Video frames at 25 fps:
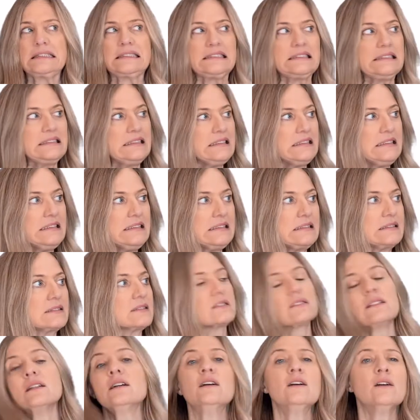
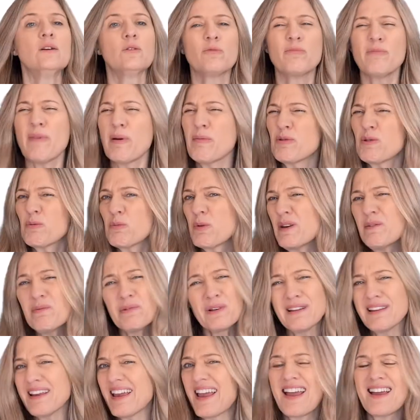Eeks. Remember, we
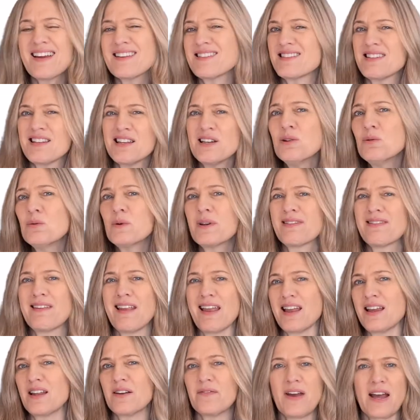really can't deal with
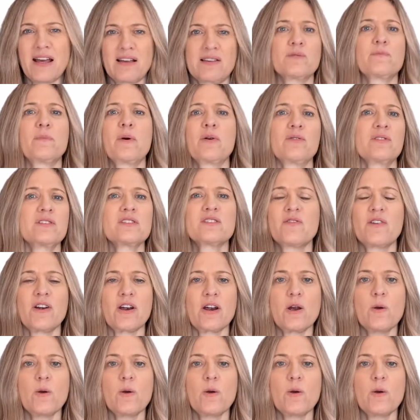negative exponents very